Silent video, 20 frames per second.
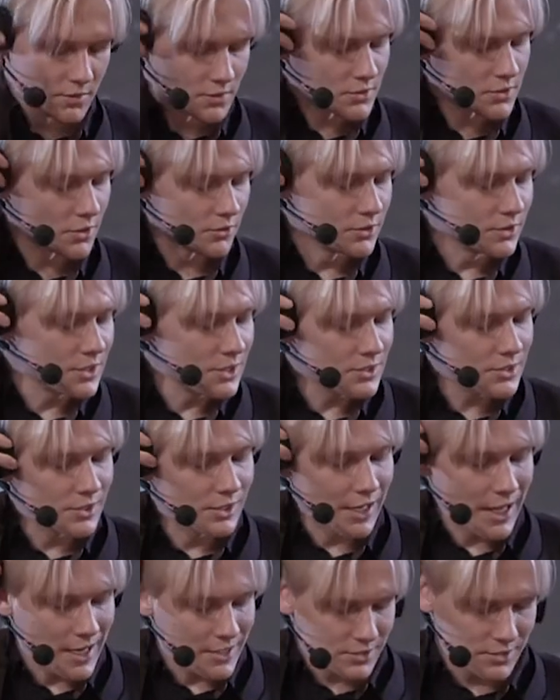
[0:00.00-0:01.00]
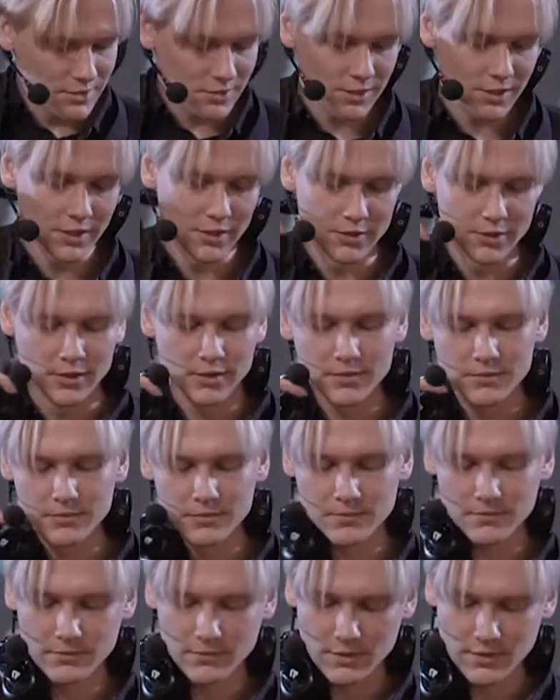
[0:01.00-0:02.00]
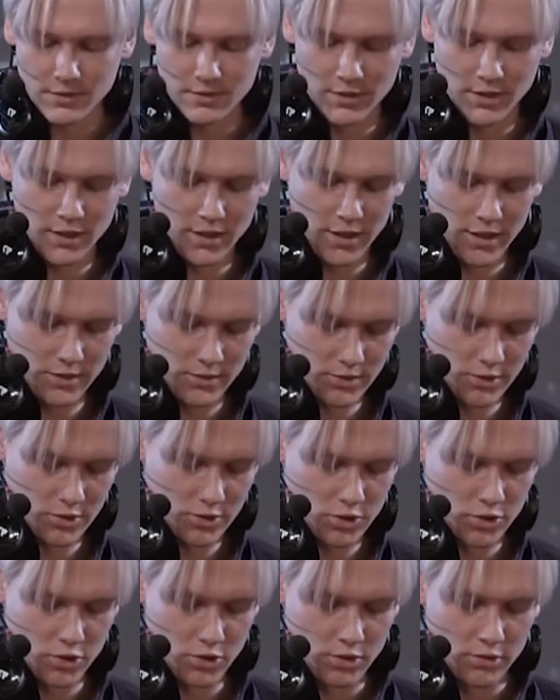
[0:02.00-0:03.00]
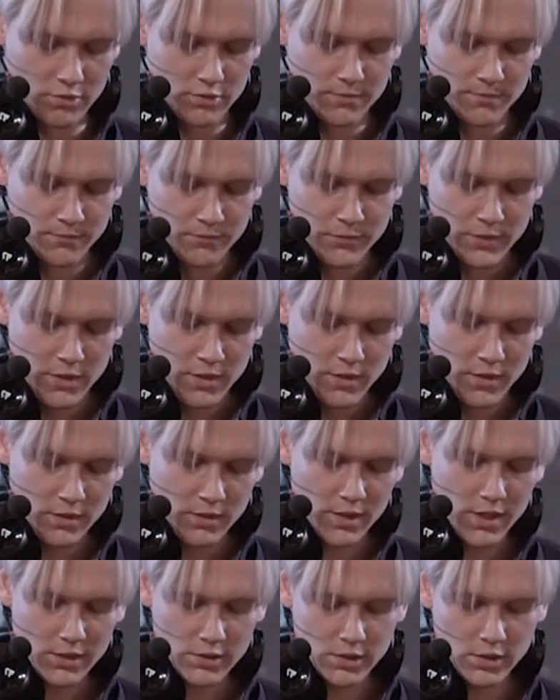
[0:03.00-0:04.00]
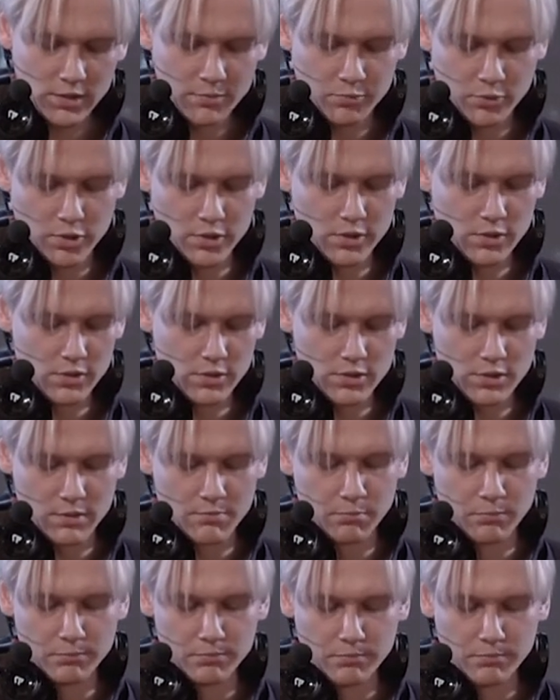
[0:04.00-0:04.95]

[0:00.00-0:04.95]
so these glasses here that I just showed, they actually produce a